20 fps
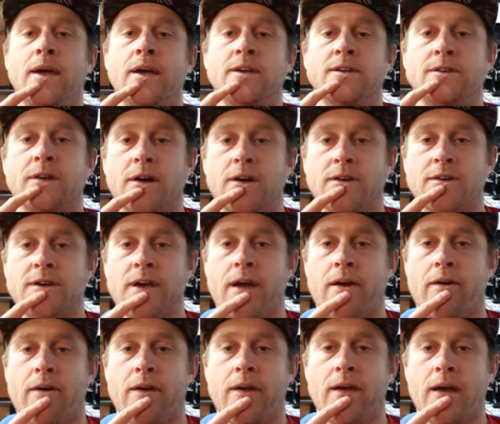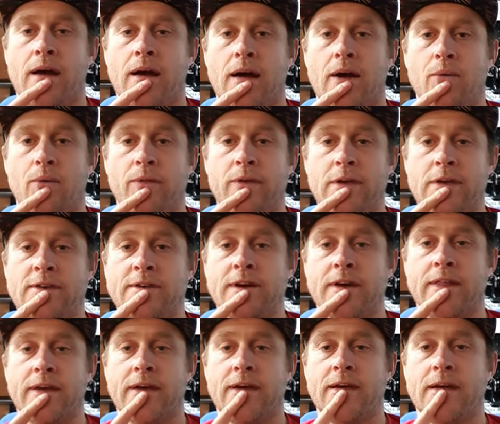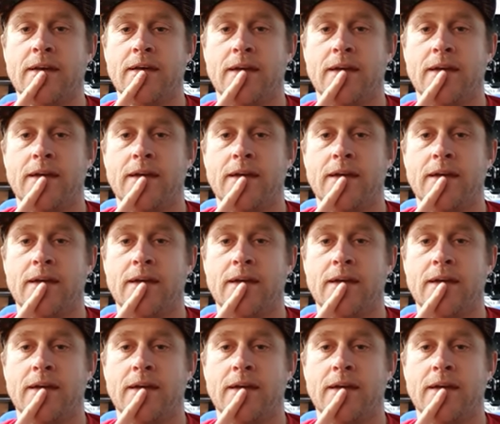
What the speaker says: start sharing with each other.